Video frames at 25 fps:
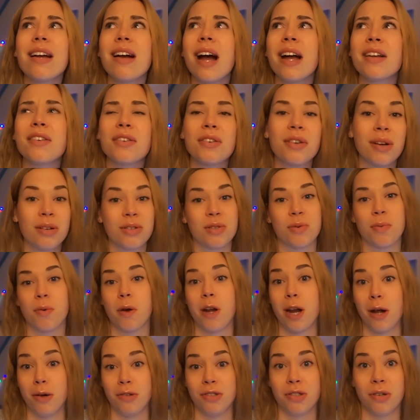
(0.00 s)
I don't know how to
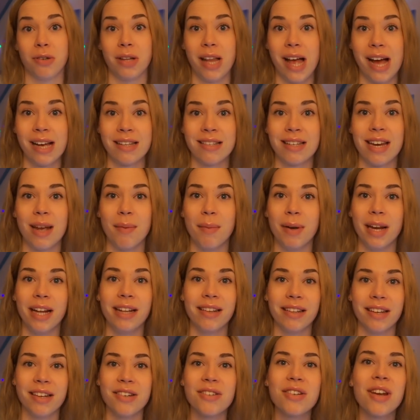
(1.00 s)
pronounce her last name in
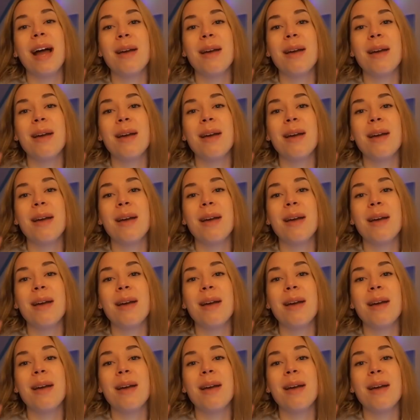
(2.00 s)
English.